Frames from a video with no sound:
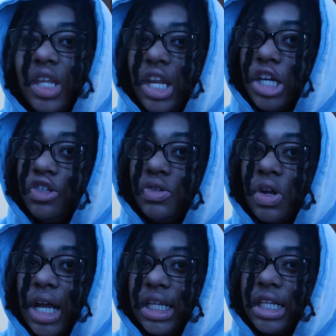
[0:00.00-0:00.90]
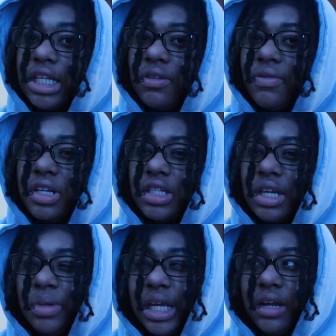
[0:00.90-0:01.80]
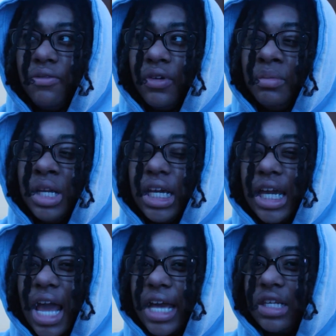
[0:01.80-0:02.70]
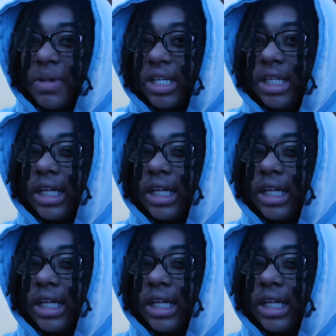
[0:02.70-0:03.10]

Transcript: Cause you know, I think this is the first thing we getting from Nicki and Ice Spice,